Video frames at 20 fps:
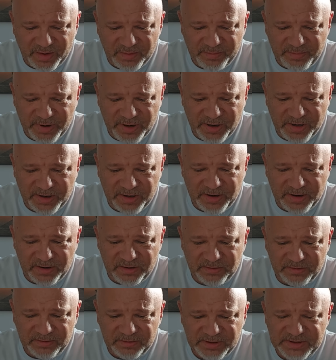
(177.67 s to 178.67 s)
But
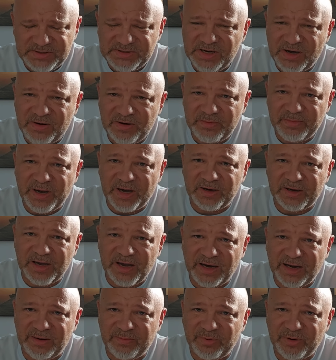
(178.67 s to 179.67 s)
let's talk about
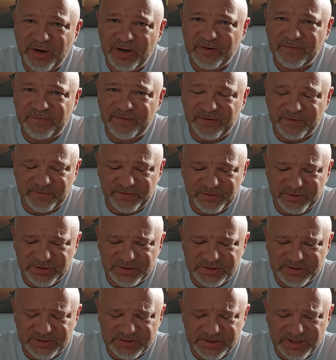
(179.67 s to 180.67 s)
Katie Proudfoot for
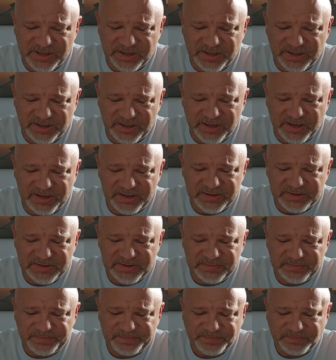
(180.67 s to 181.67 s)
just a second, guys.